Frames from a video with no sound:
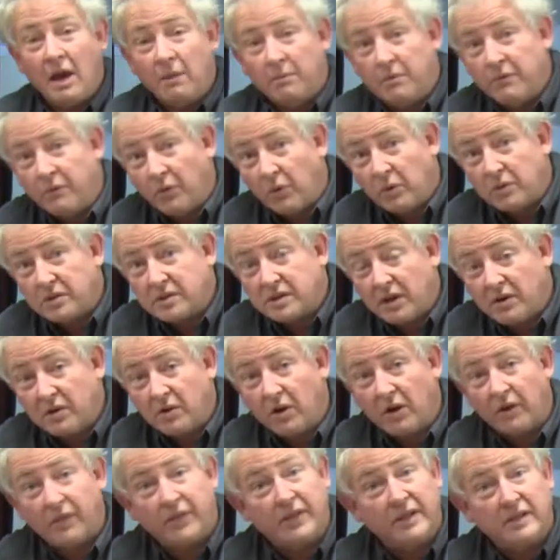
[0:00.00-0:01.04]
We've also
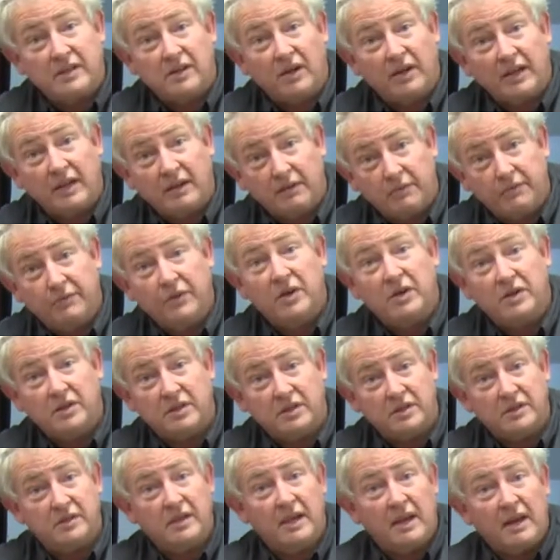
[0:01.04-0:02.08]
got things like
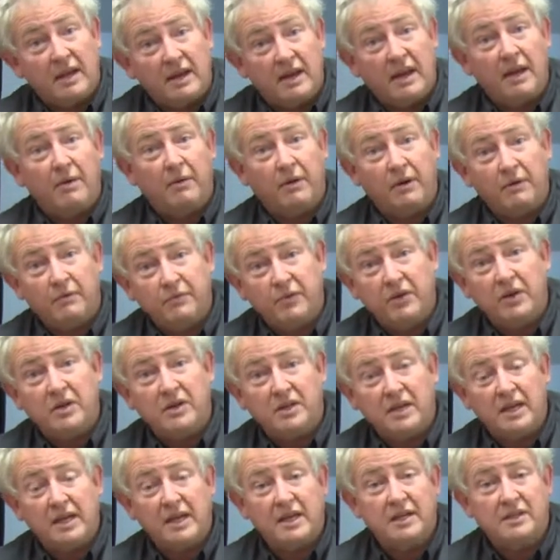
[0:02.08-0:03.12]
inverters. Now an
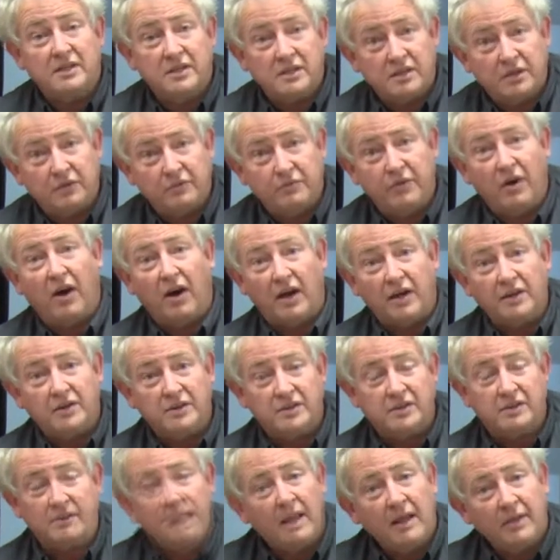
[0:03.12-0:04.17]
inverter is a
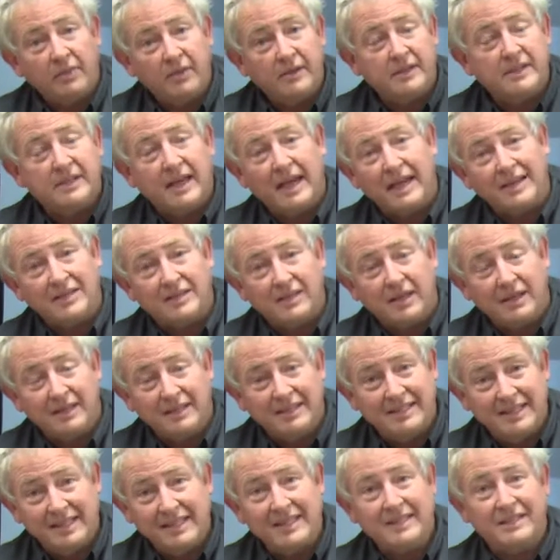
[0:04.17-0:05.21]
device that takes
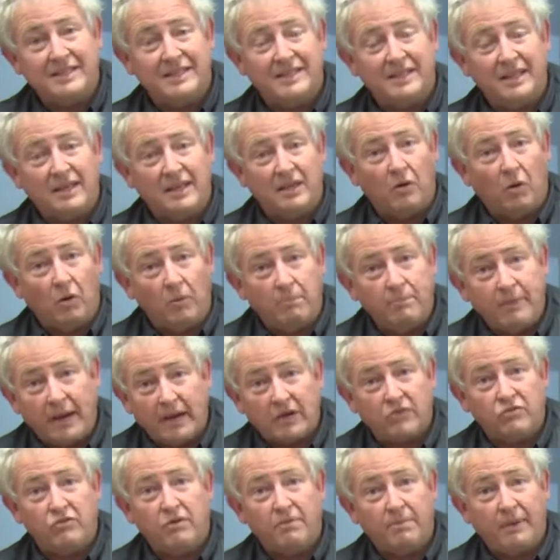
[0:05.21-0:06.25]
DC or
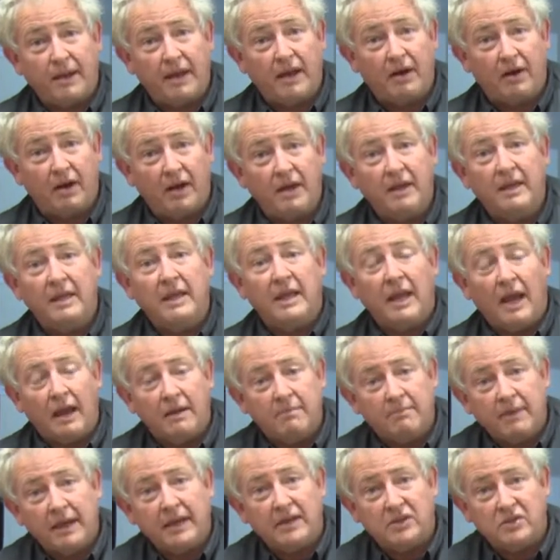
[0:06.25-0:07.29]
battery power
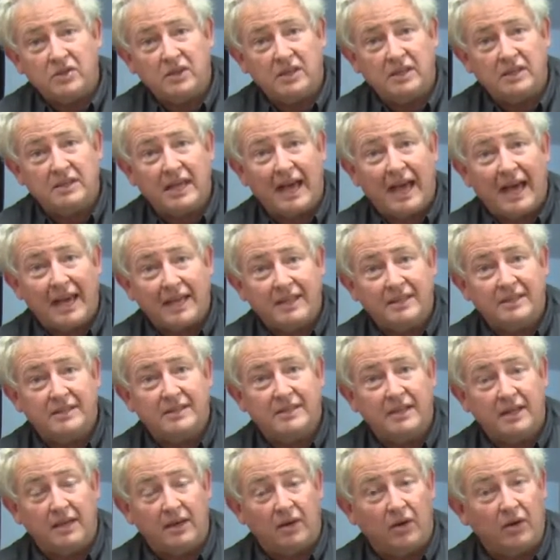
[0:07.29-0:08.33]
and makes it into
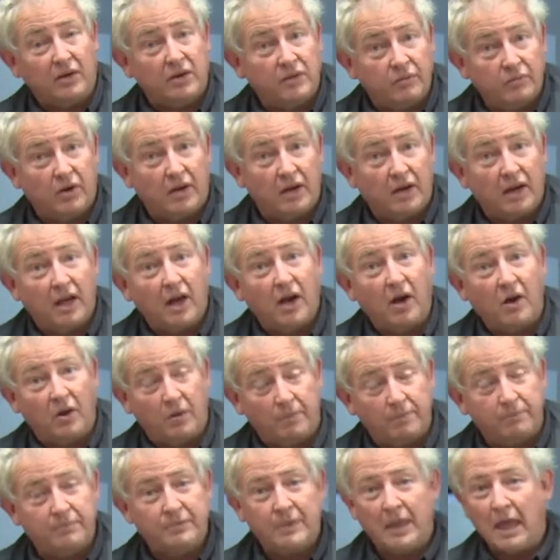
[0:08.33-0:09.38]
AC like you've got at
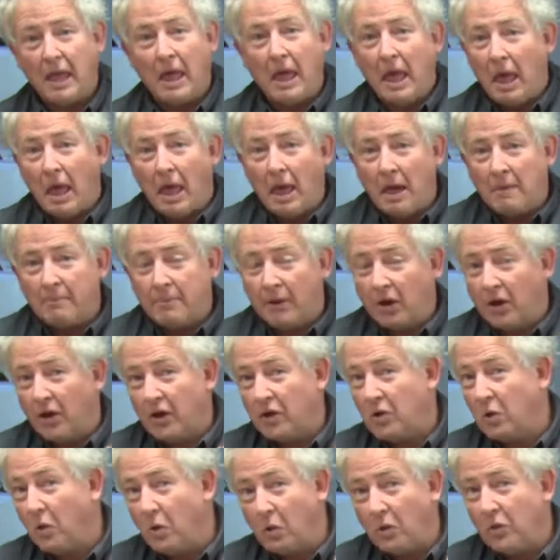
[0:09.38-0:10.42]
home. But
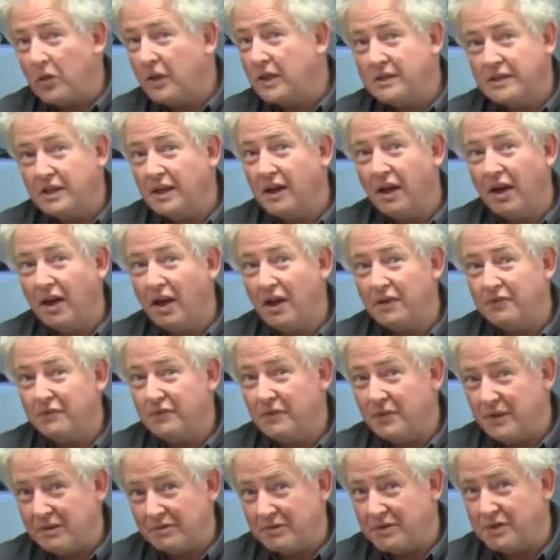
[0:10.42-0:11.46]
like all things in life,
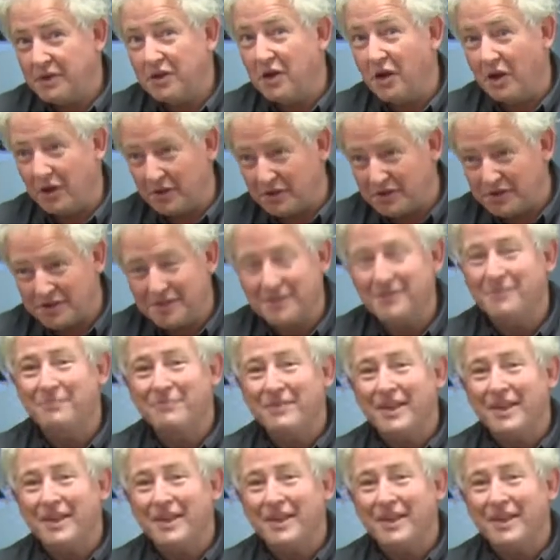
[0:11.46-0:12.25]
there is a cost.